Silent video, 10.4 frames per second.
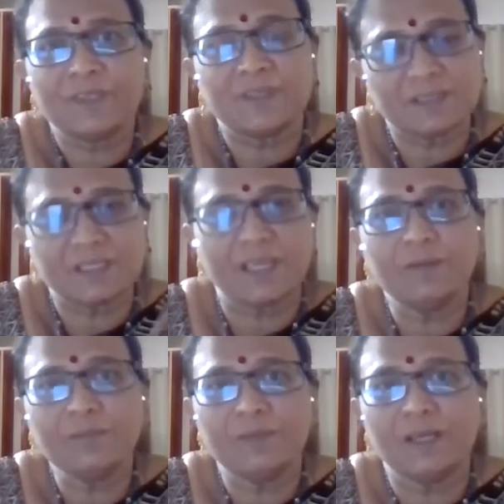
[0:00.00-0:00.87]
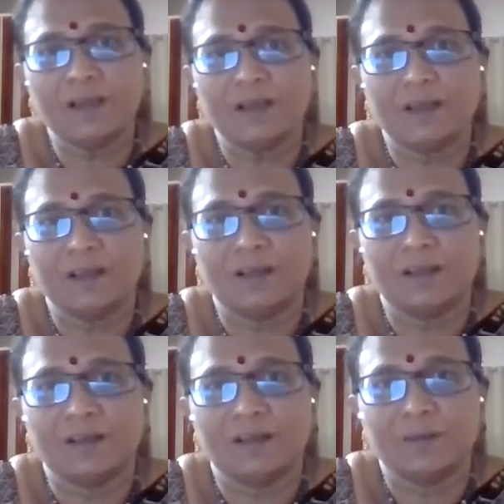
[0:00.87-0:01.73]

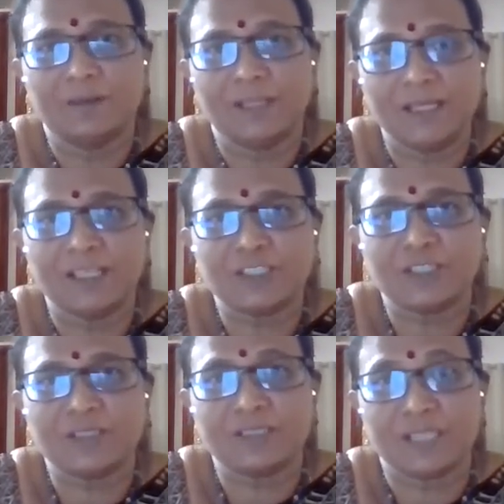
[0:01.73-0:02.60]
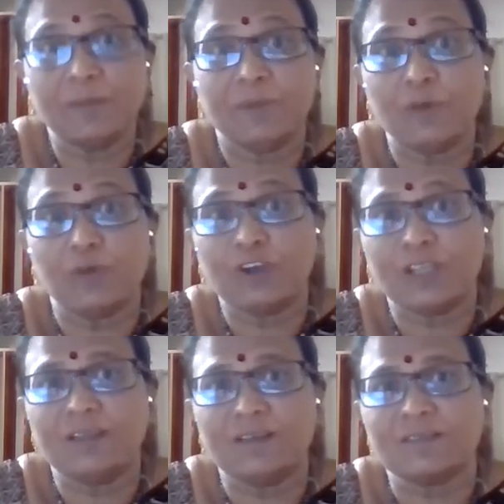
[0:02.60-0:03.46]
the next same day, what
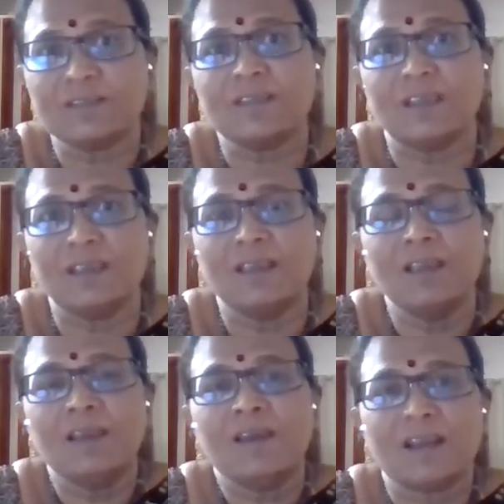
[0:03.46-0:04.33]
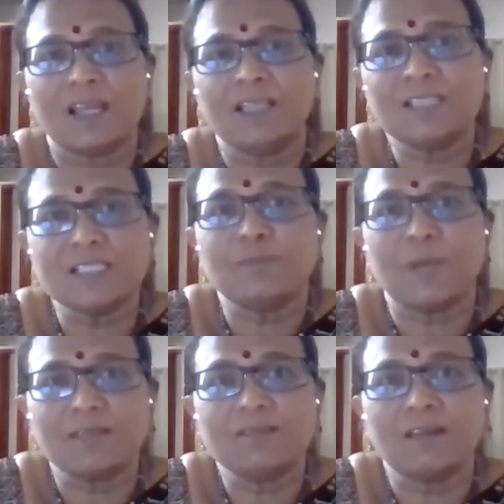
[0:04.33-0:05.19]
he does is, he rides his
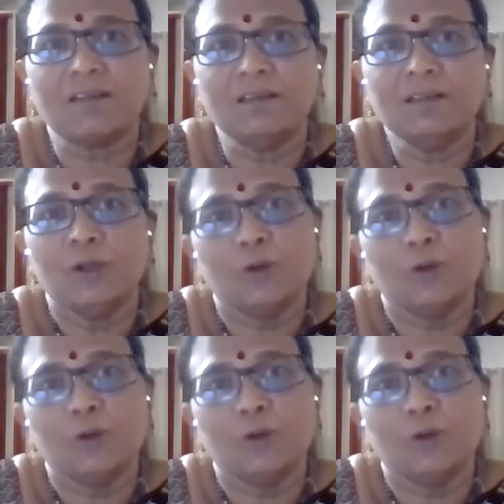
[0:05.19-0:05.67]
bicycle,